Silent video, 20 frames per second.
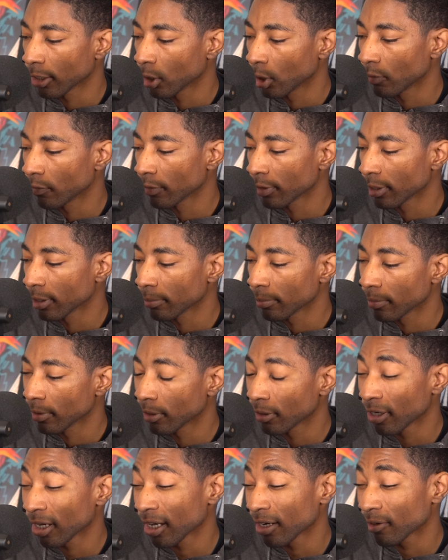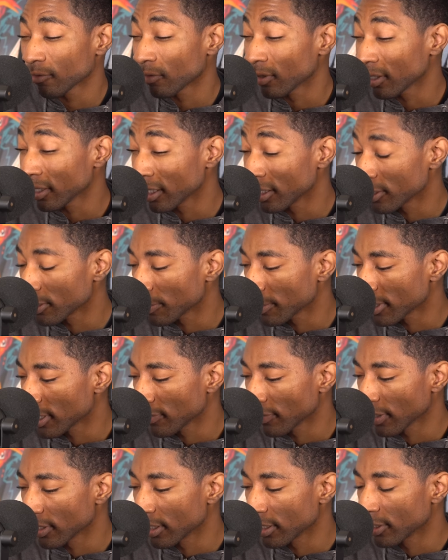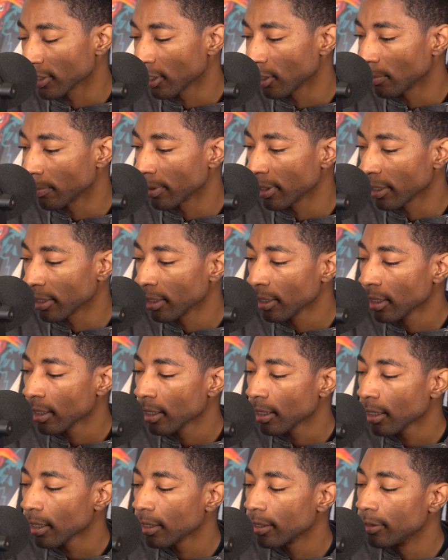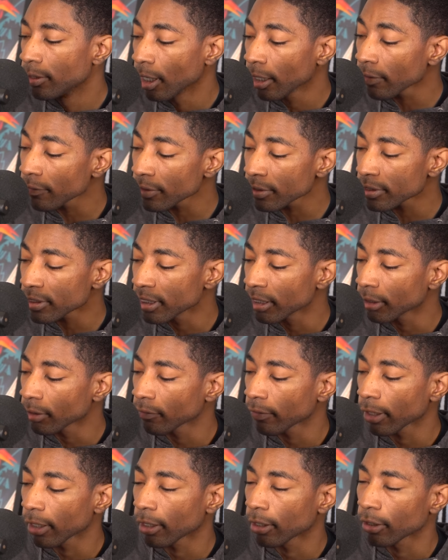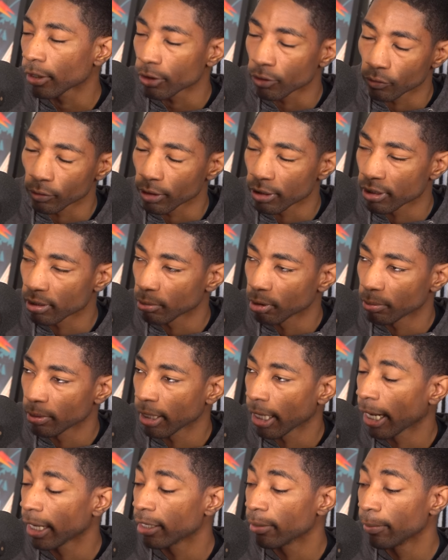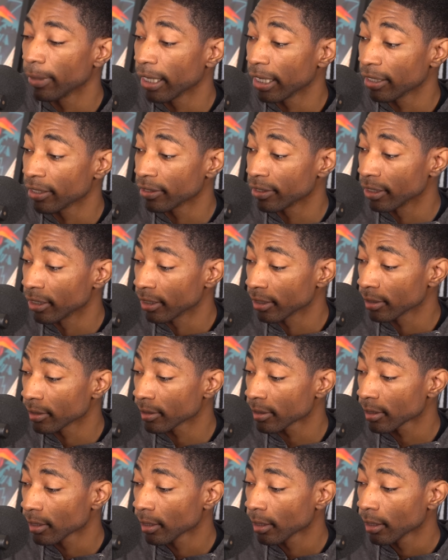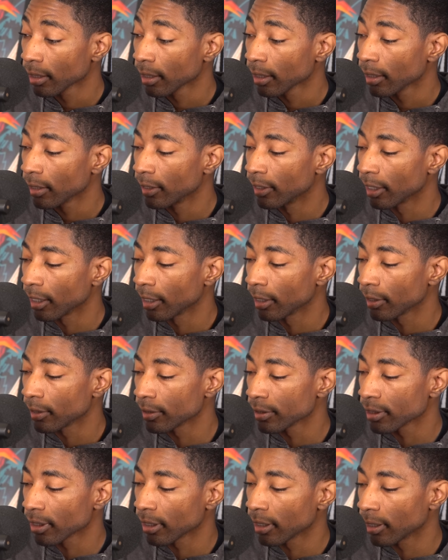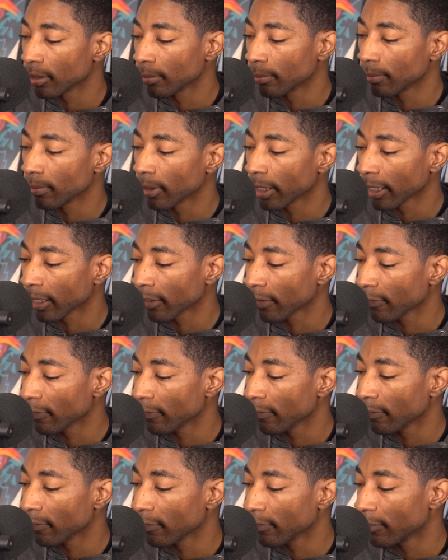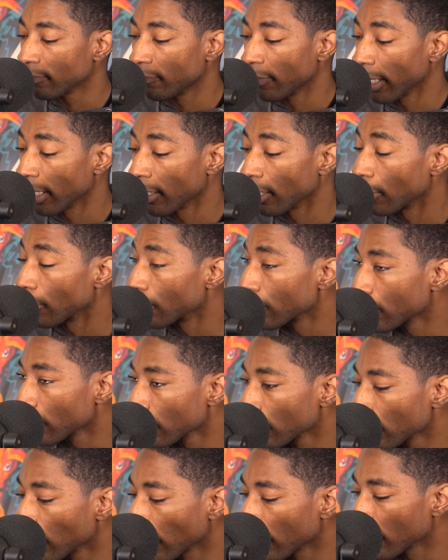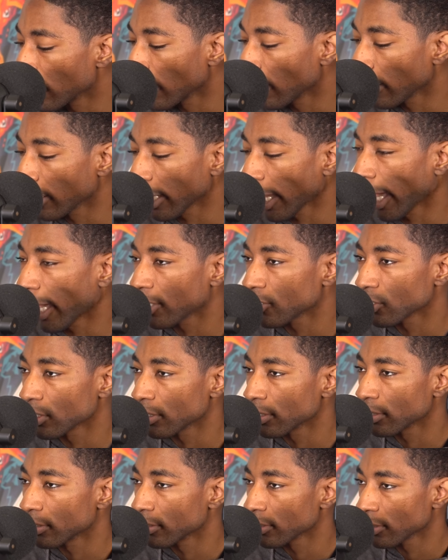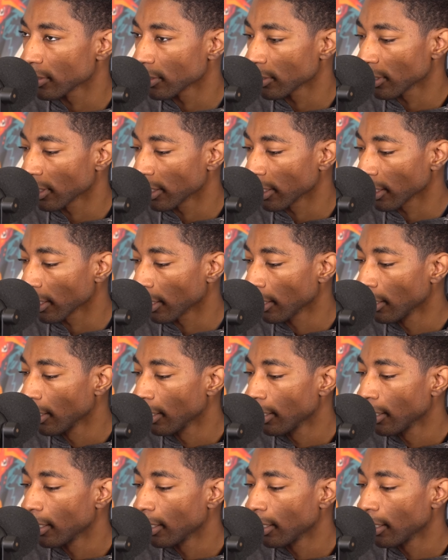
of go over them, or not really in specific detail, but none of the secret rare cards really seem to be high demand things. There's um, like Veidos, that's that like ashen thing.